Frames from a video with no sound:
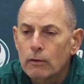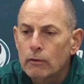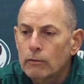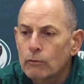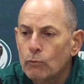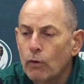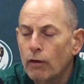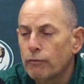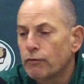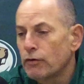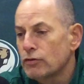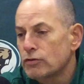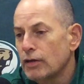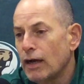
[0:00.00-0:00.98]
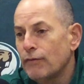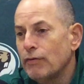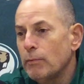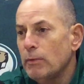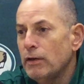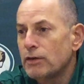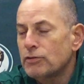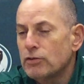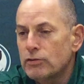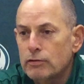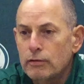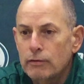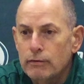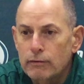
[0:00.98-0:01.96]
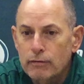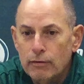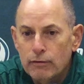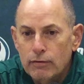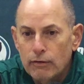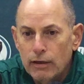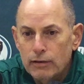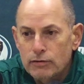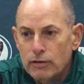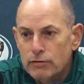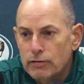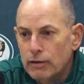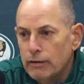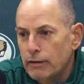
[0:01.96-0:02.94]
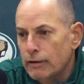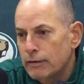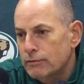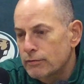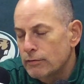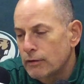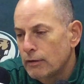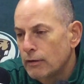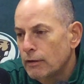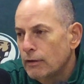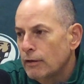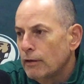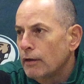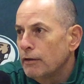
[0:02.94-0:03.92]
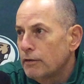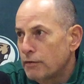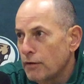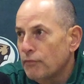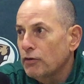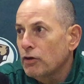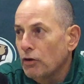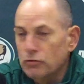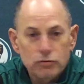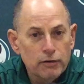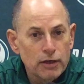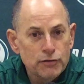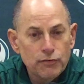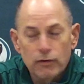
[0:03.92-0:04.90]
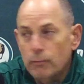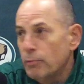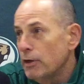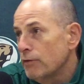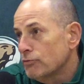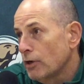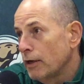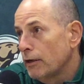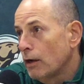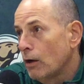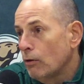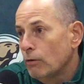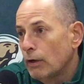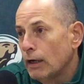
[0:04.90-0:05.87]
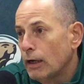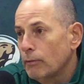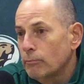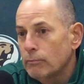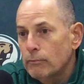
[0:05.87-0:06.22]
Well, first off, I mean, this is to us, it's a difficult stretch for the Beavs right now.